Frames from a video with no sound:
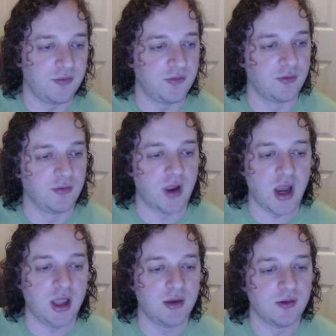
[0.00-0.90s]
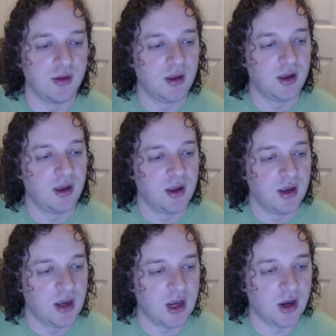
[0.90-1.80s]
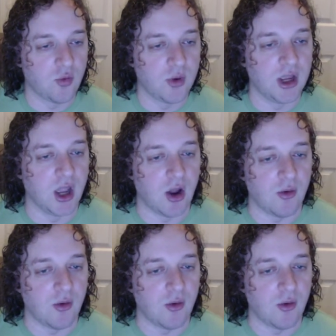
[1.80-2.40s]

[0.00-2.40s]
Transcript: Ready? Here we go.